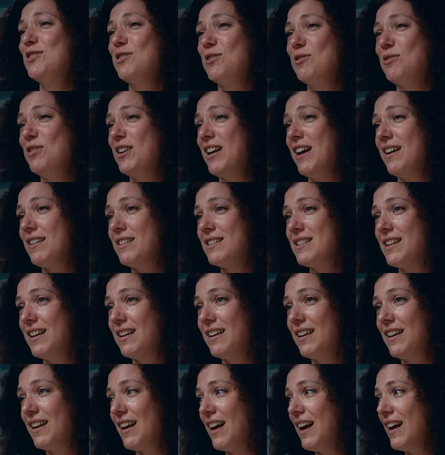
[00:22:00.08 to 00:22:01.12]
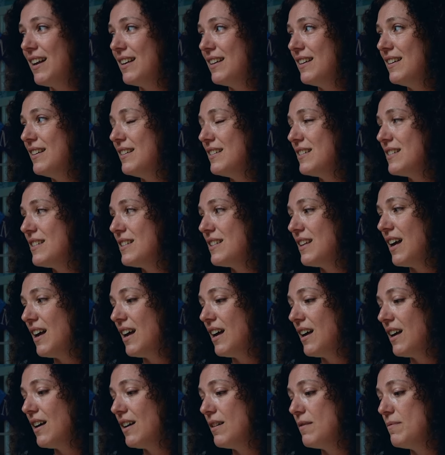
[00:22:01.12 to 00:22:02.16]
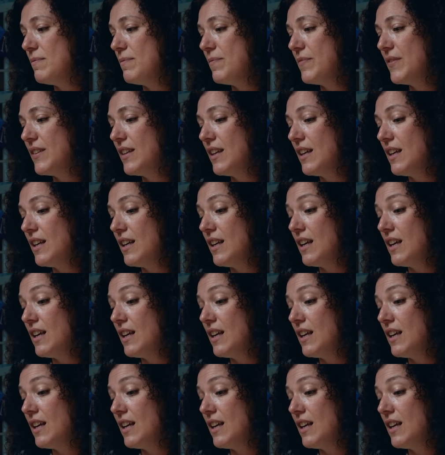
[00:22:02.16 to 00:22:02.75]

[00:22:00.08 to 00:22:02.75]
to do the acting. And um,